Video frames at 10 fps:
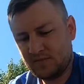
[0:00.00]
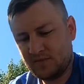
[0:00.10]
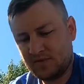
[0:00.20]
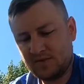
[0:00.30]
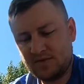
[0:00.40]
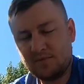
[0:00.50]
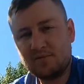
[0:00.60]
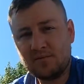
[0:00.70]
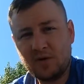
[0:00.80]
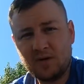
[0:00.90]
just
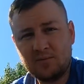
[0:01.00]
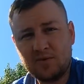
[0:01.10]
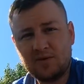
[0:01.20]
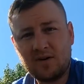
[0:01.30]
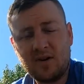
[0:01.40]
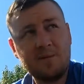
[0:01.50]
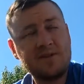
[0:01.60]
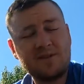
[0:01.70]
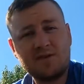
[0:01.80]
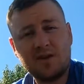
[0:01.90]
go ahead and put it in the comments.
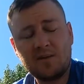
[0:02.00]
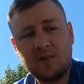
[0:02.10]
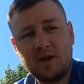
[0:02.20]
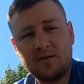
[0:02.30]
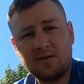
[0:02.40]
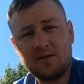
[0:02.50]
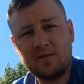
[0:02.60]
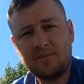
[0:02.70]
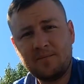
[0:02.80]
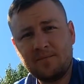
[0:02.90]
I'll try to get back to it.
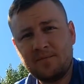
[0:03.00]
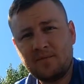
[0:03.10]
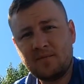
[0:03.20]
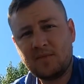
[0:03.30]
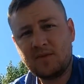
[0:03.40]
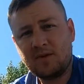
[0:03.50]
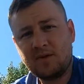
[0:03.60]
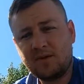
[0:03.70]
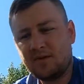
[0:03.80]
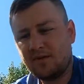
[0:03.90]

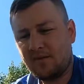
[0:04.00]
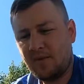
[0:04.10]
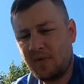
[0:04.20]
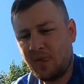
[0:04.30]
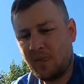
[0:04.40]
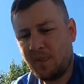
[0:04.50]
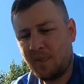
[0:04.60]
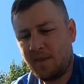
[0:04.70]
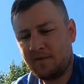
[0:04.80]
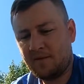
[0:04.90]
Other
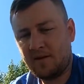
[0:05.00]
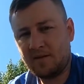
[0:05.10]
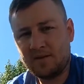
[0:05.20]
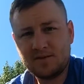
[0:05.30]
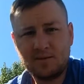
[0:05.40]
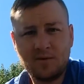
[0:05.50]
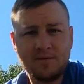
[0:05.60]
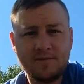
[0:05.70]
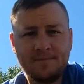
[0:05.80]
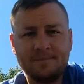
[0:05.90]
than that, thanks for watching.
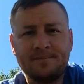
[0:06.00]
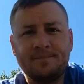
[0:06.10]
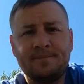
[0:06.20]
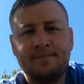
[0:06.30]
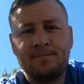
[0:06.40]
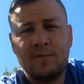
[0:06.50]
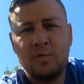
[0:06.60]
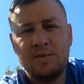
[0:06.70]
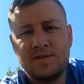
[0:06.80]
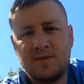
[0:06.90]

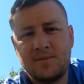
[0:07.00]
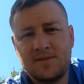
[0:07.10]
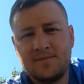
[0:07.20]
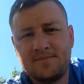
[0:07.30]
Hope this helps.